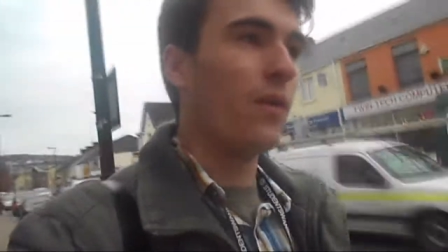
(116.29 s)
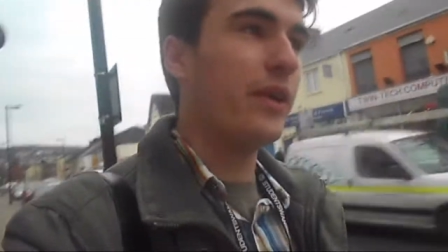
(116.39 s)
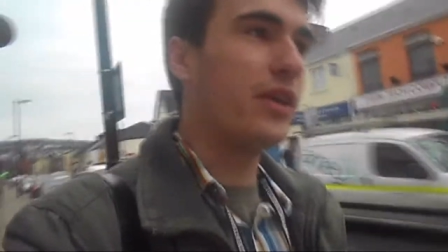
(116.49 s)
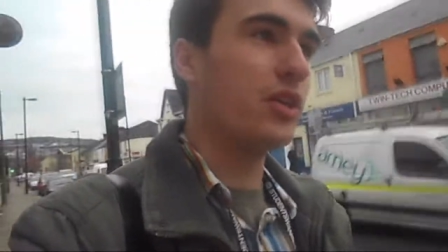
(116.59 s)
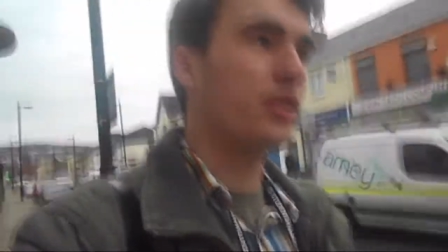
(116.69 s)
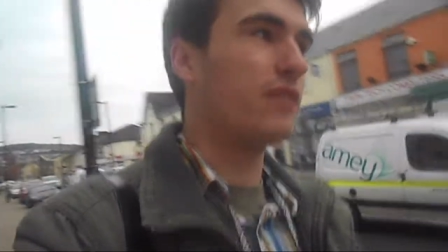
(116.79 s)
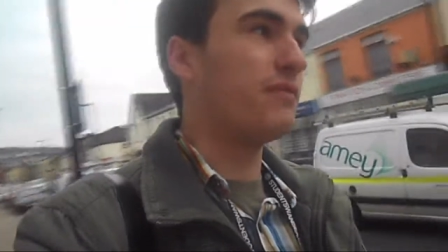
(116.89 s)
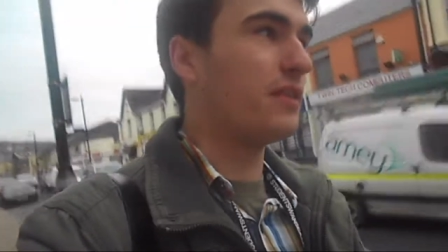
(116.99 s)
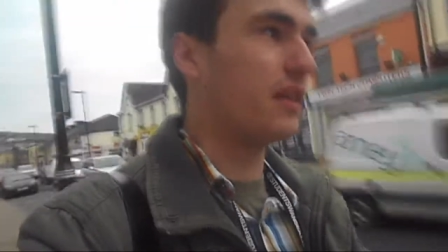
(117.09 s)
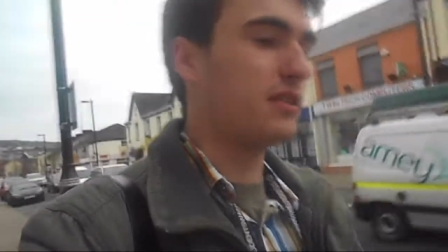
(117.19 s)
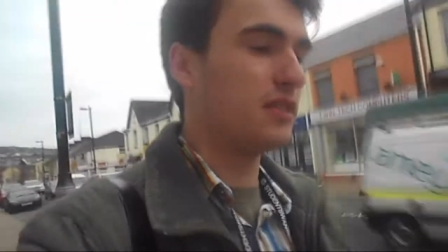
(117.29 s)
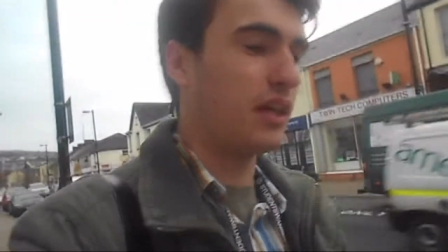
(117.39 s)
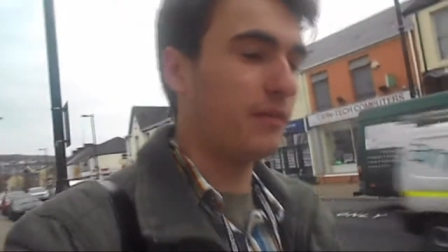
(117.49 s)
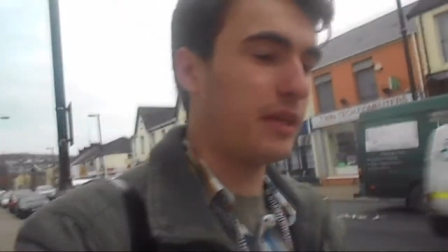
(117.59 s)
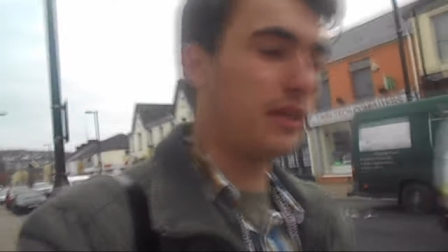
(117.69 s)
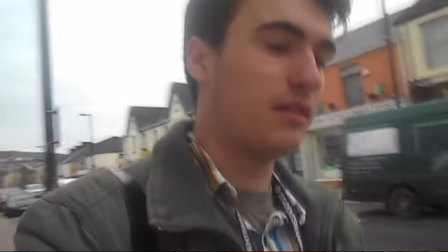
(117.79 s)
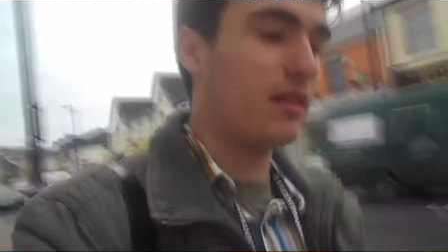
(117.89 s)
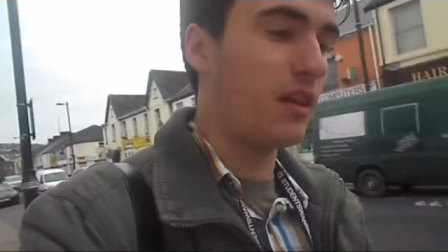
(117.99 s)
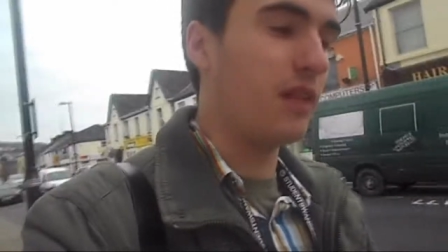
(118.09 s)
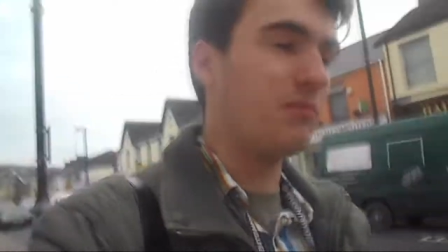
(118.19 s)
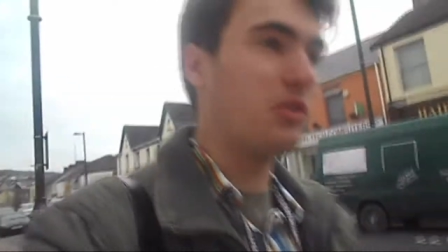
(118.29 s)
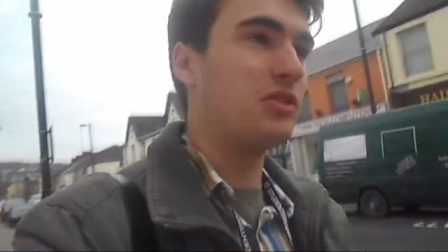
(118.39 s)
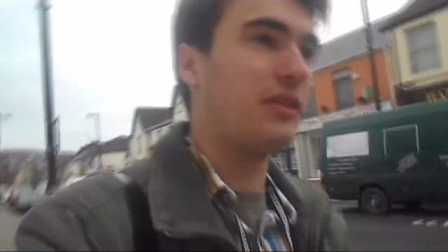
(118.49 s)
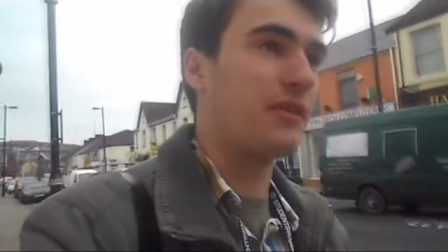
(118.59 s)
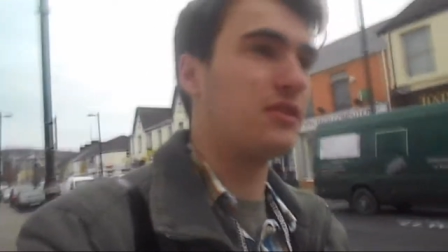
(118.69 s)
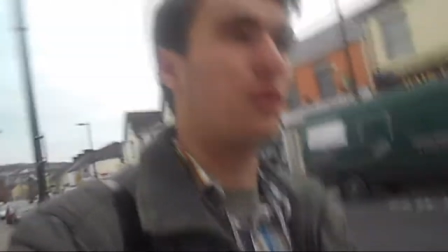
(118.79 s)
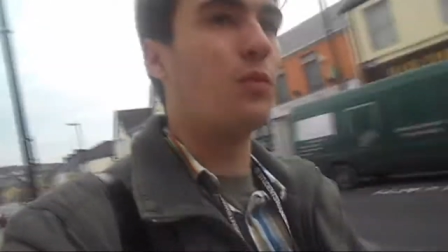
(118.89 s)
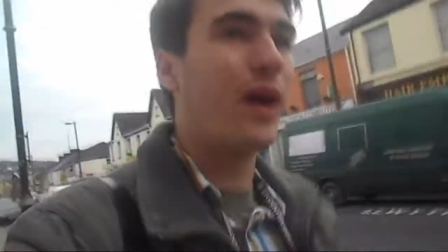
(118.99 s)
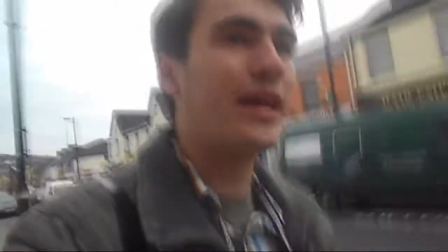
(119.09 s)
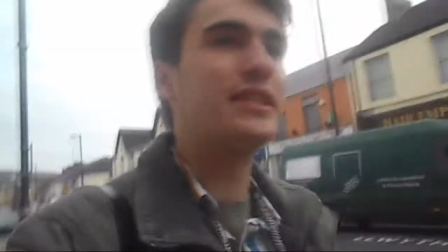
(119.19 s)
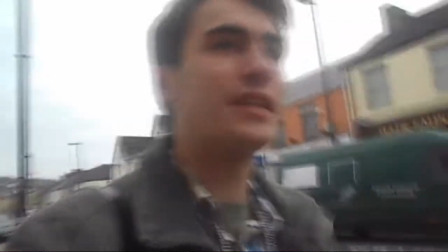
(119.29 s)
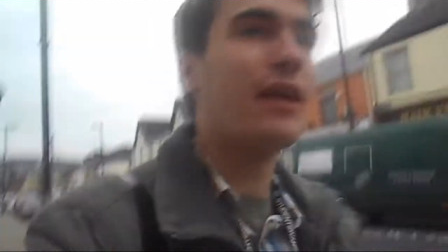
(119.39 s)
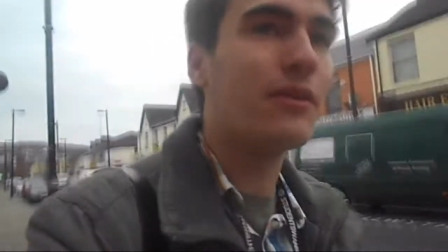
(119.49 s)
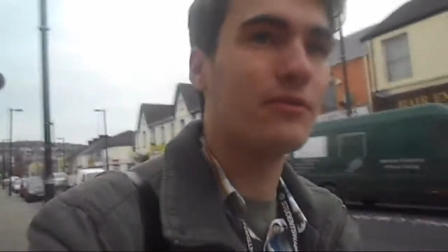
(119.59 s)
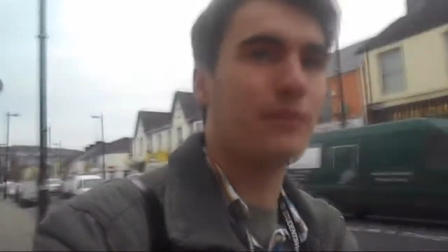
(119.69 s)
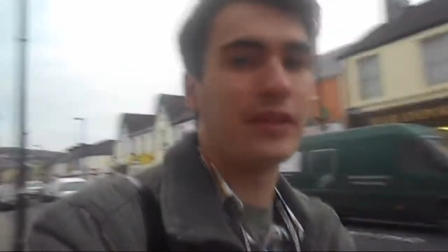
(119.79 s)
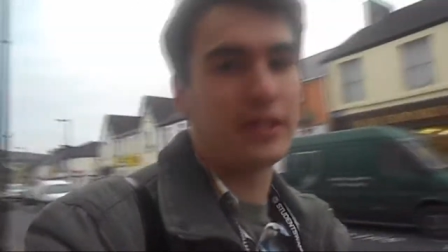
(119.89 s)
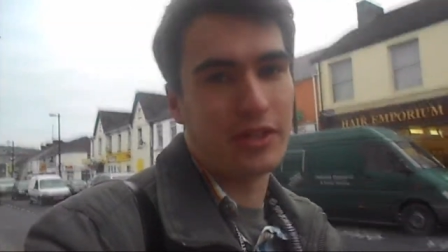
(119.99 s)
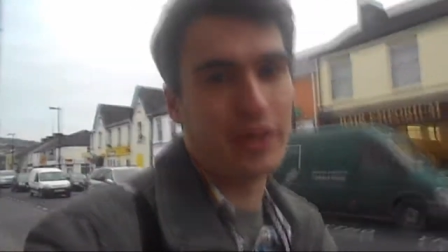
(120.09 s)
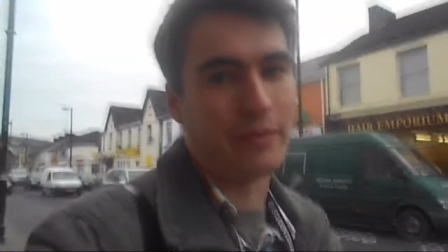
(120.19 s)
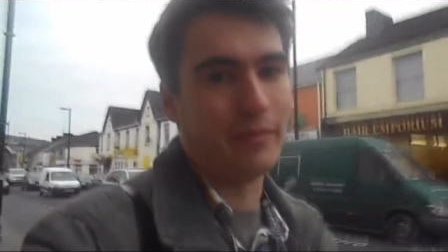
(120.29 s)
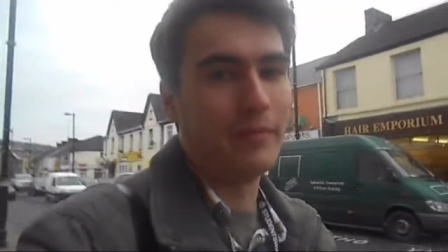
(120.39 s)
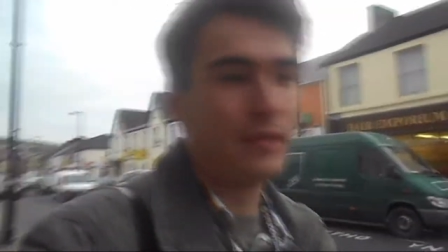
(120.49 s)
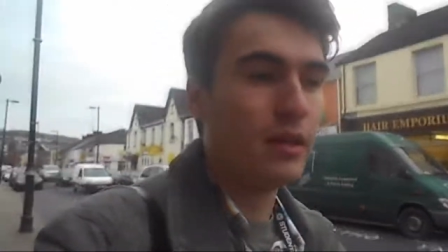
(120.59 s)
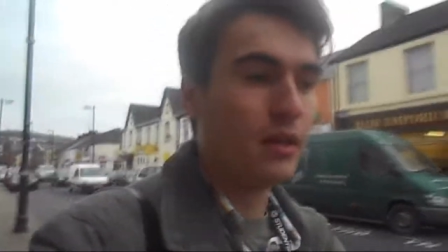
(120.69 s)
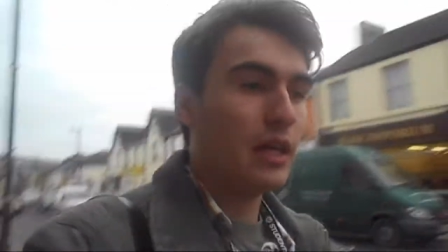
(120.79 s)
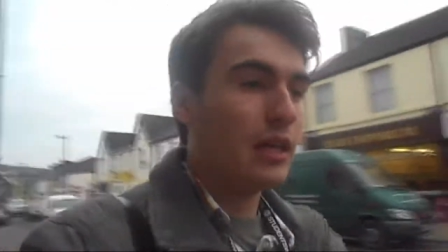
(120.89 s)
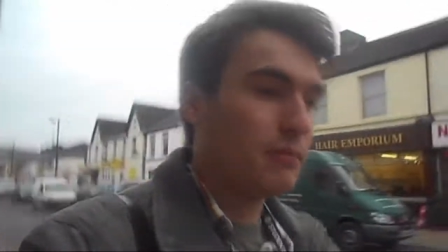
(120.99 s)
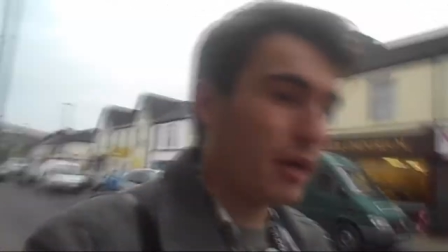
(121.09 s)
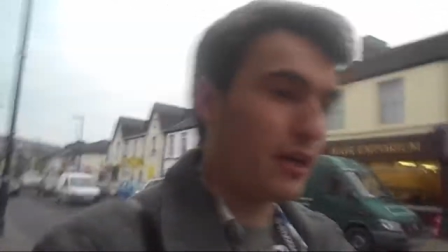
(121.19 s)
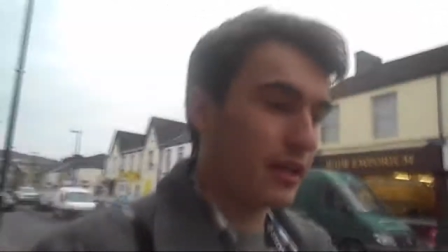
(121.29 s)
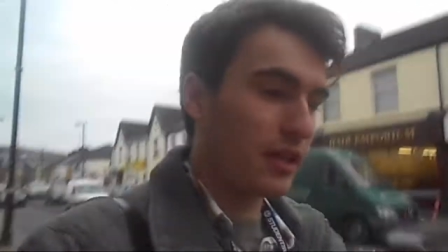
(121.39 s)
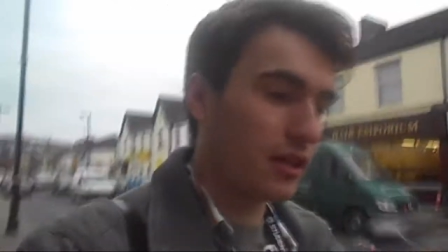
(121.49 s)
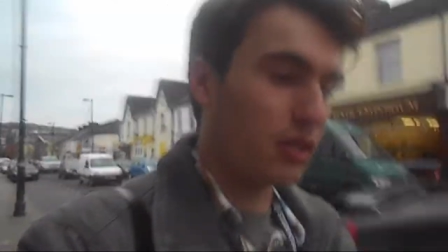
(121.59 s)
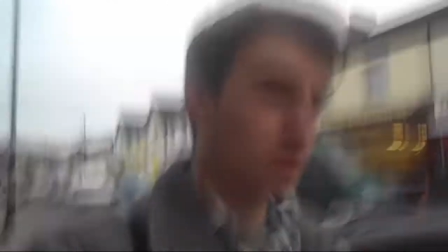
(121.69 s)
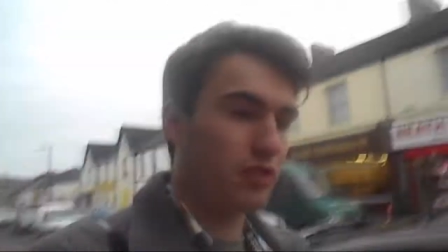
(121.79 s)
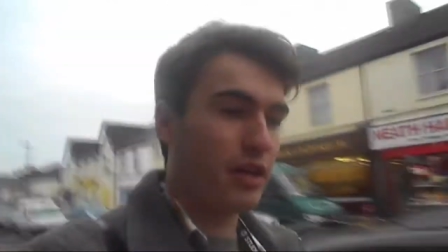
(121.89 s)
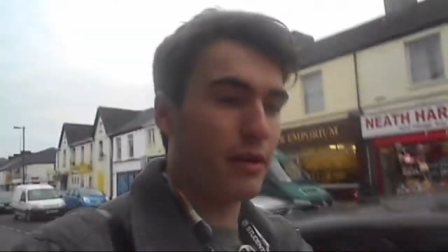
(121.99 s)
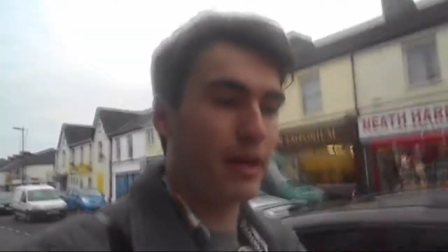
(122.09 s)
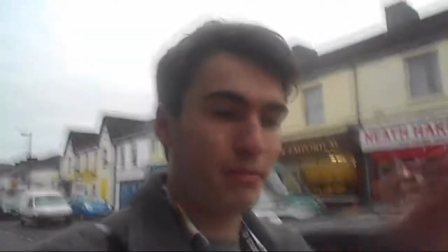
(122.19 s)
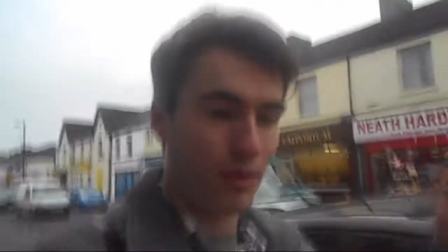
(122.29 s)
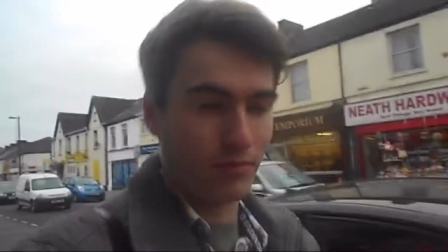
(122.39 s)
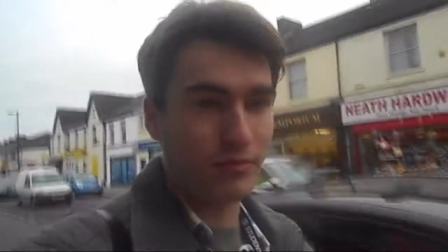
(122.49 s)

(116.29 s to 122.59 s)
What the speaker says: we could have done something a little more different to wind down for this term. But they thought straight away, boom,